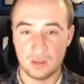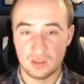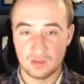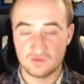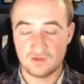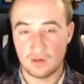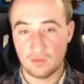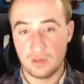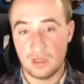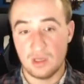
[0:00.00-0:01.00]
So
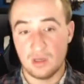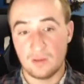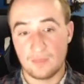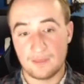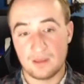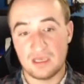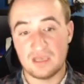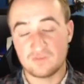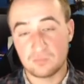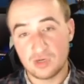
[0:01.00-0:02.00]
it's
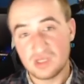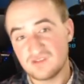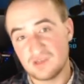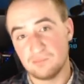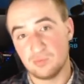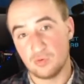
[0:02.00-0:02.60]
pretty simple,